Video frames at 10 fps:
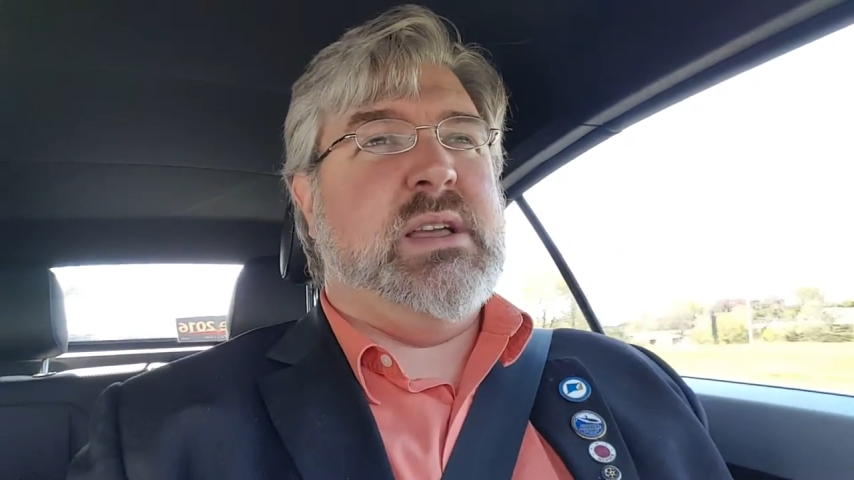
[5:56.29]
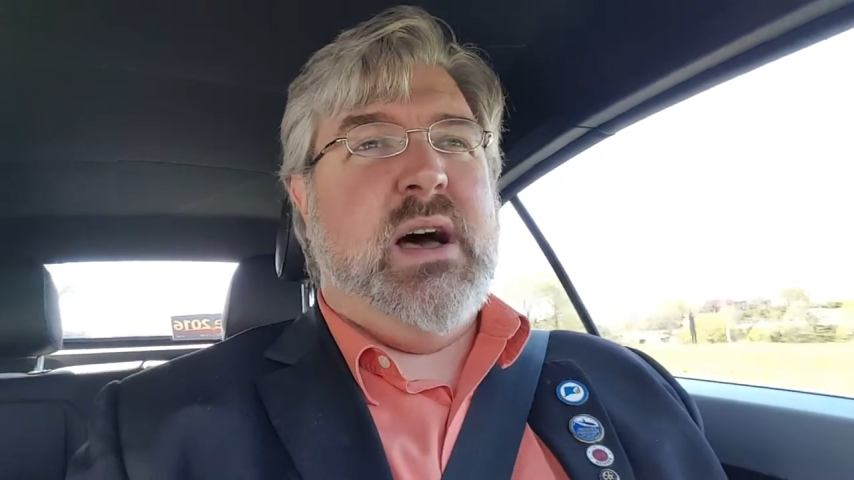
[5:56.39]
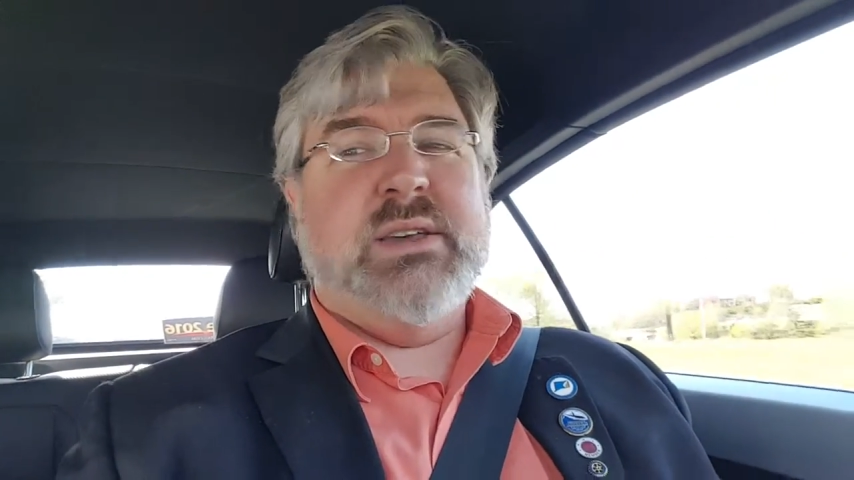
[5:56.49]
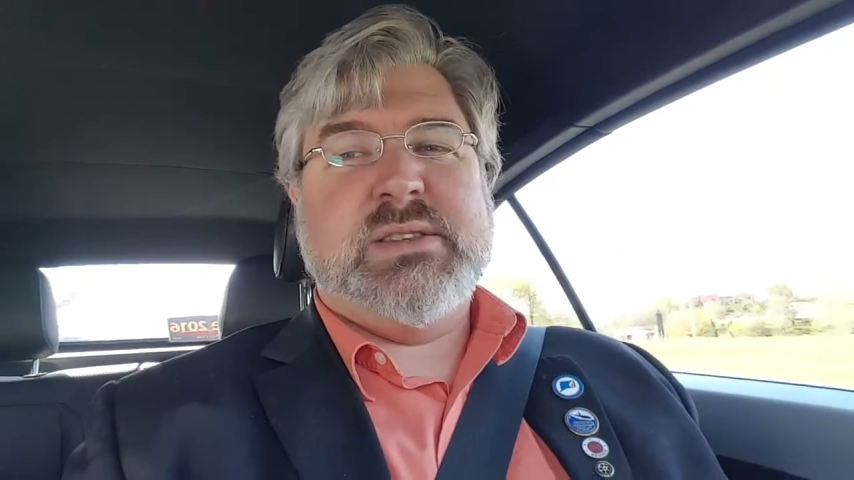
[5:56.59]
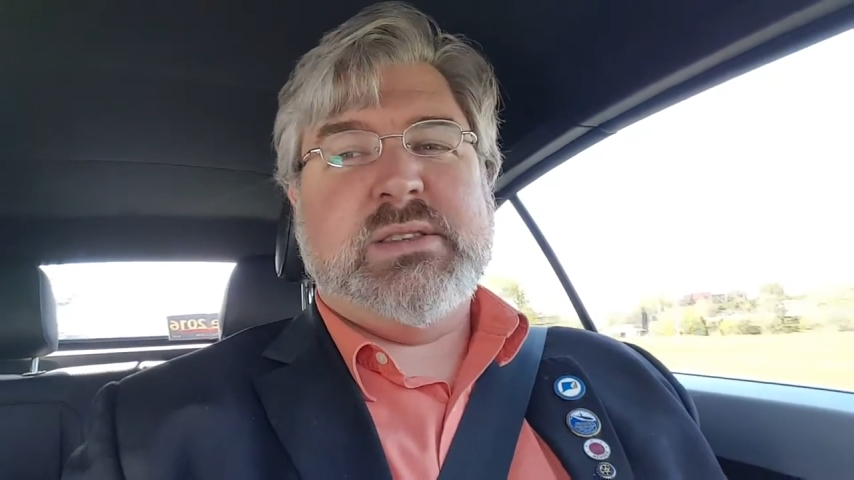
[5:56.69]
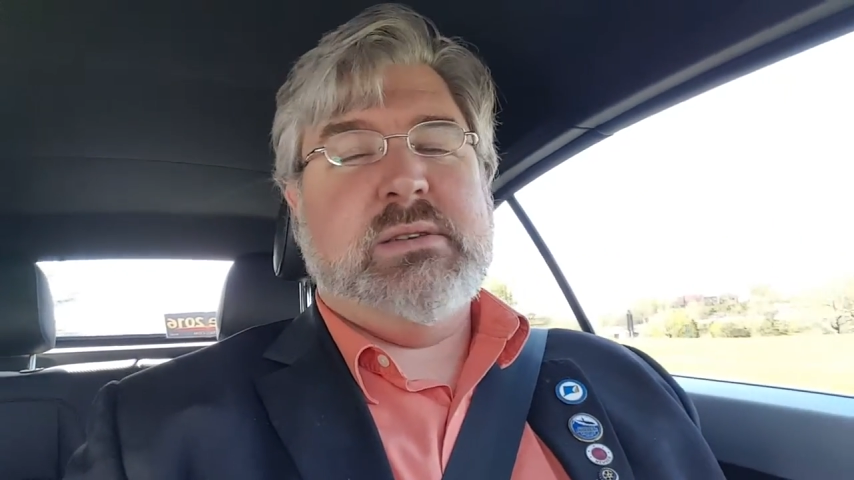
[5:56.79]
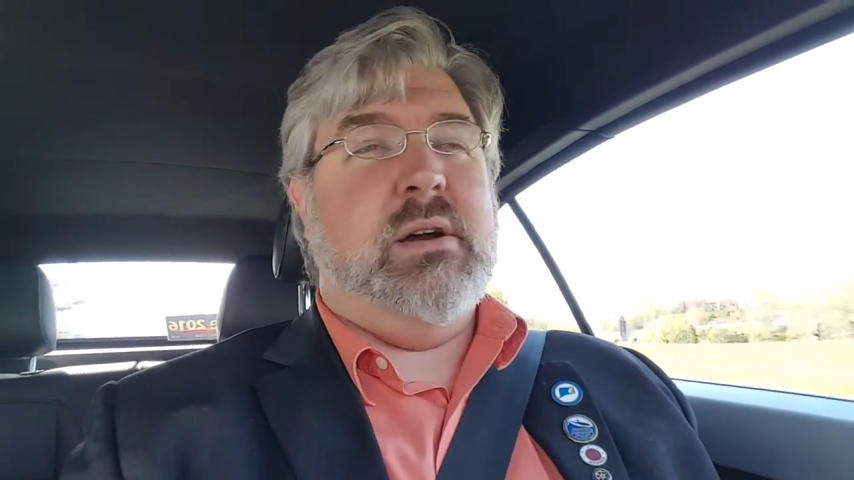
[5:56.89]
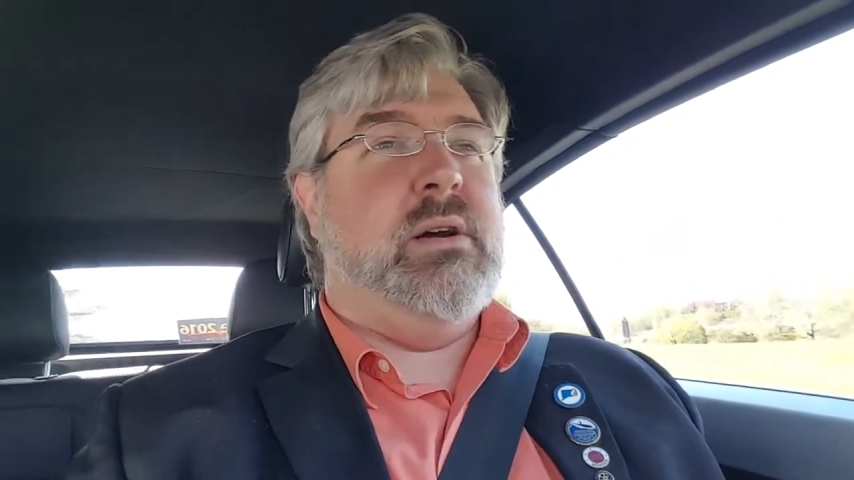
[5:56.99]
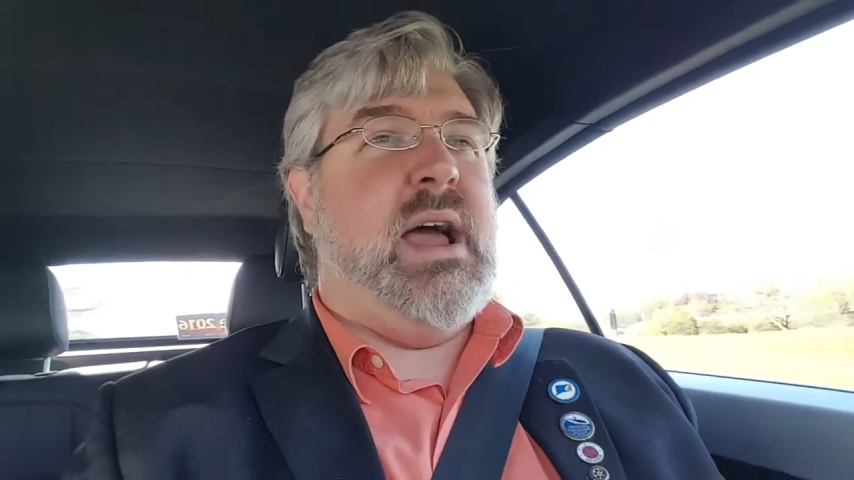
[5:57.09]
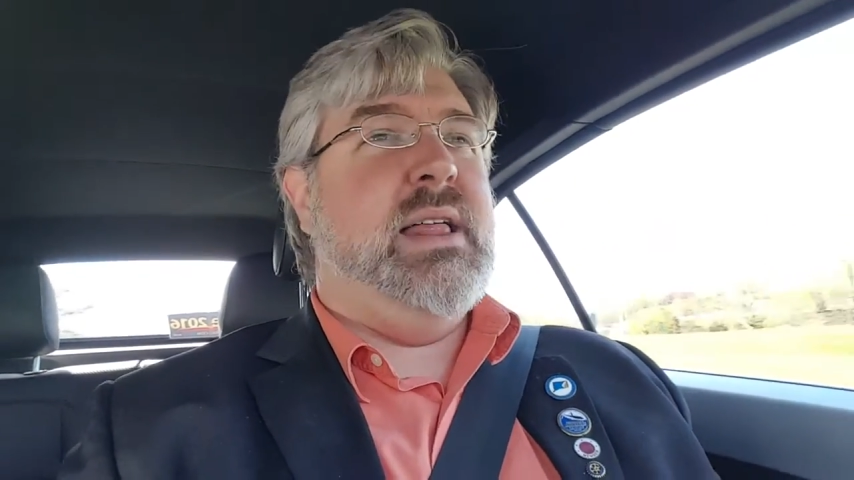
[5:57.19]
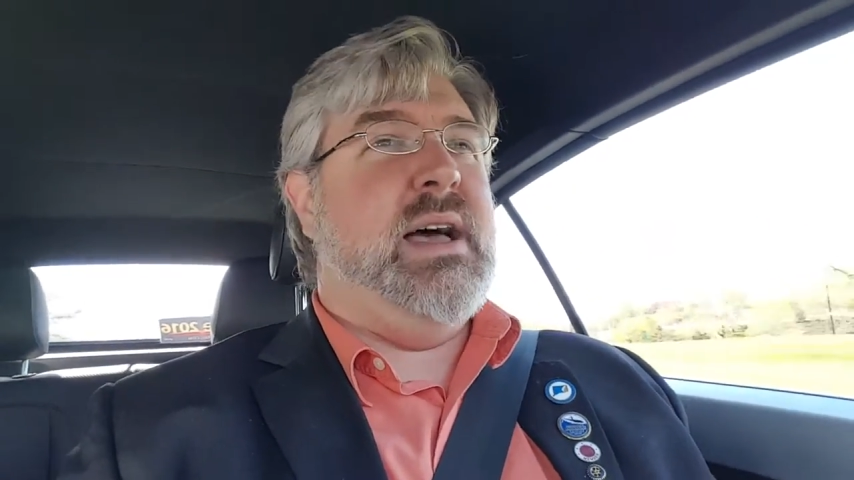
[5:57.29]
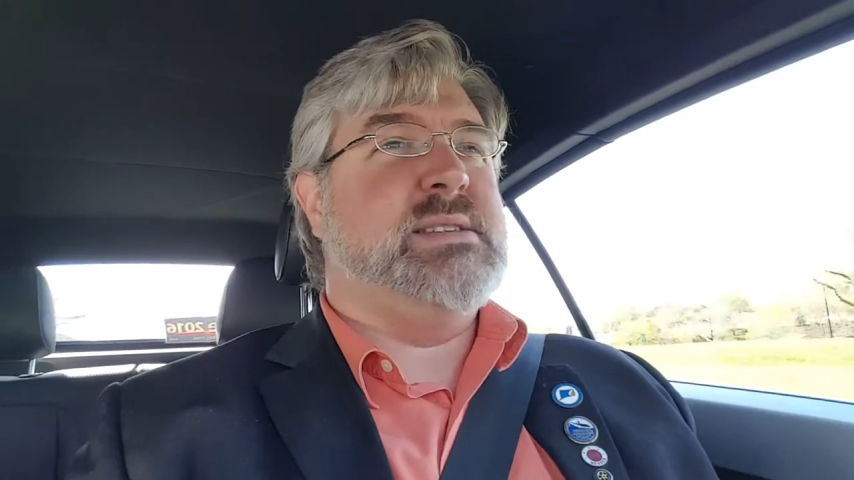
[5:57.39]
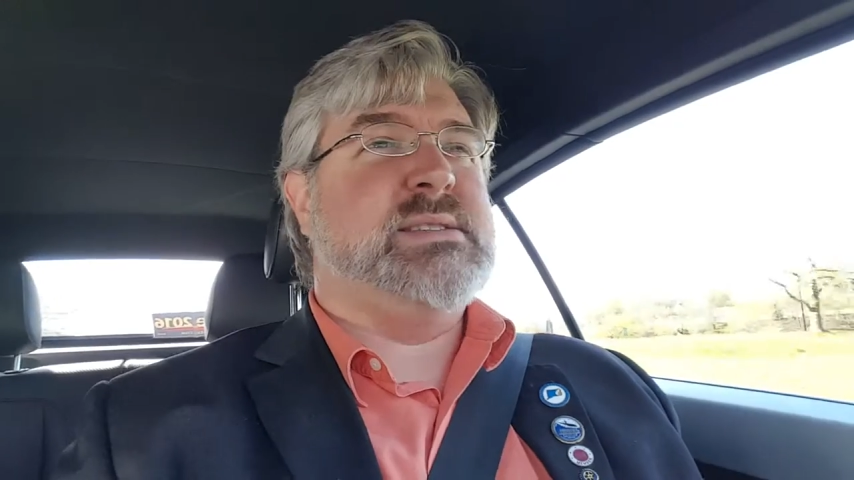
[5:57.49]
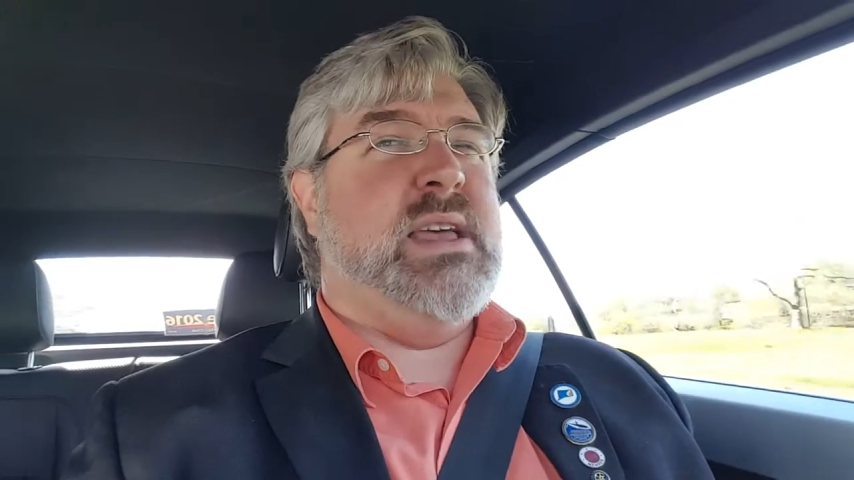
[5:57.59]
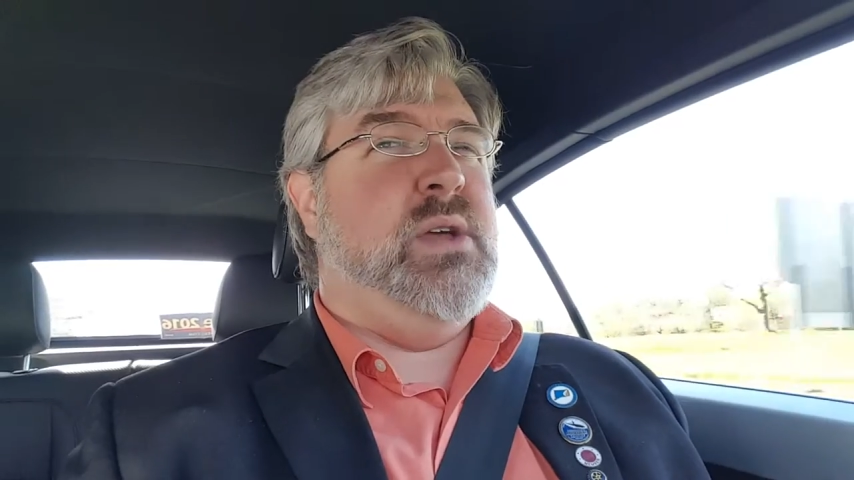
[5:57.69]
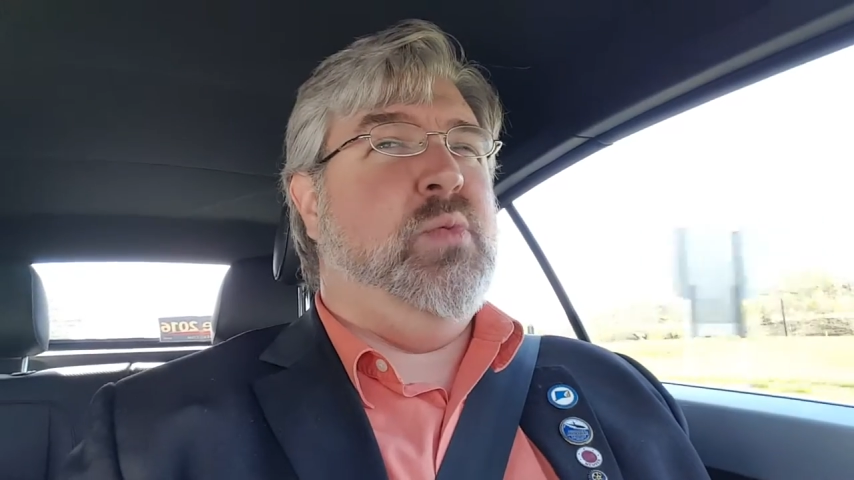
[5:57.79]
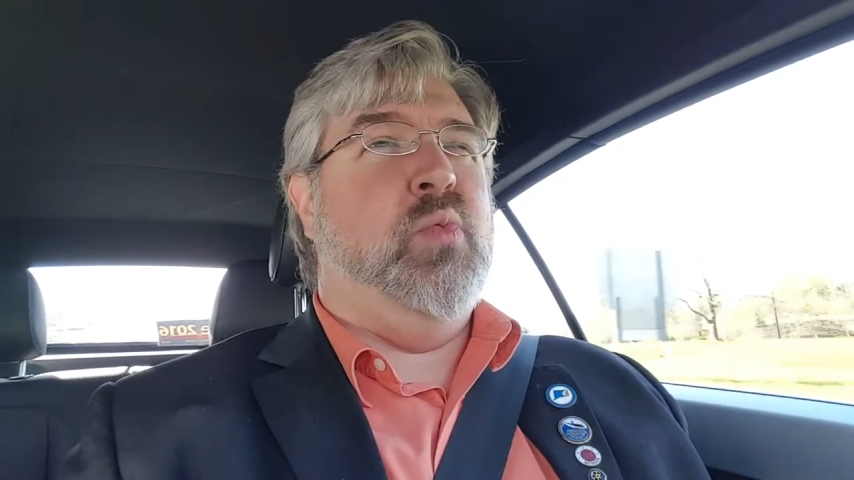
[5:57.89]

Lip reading: caused our allies to say,